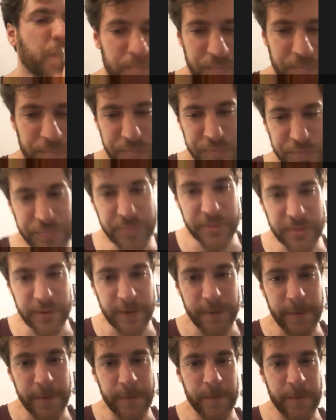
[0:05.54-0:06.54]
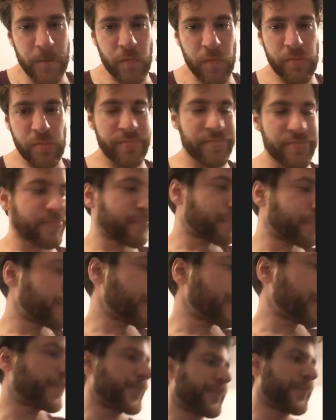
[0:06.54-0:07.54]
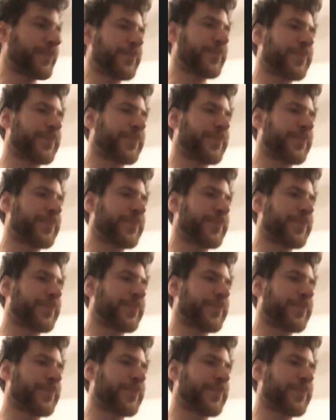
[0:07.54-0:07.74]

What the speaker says: They're doing unified ditching. What did you do?